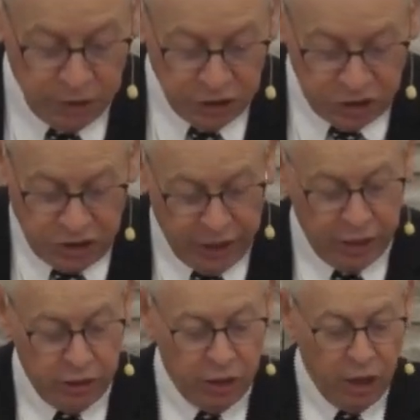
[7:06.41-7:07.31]

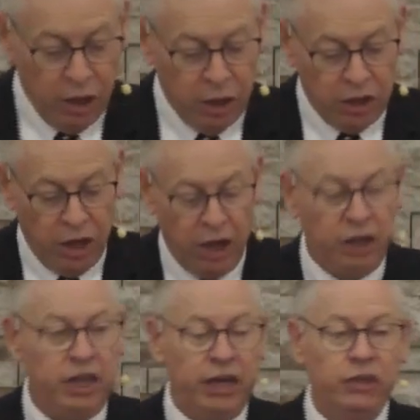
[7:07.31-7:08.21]
Second,
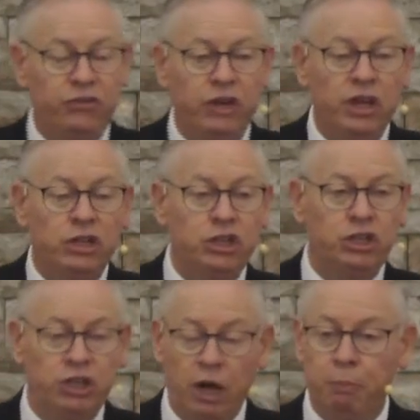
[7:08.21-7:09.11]
God is
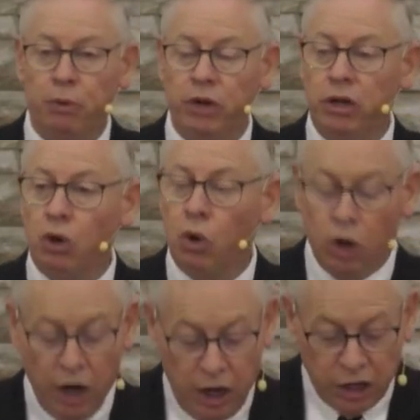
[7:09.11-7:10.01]
separate or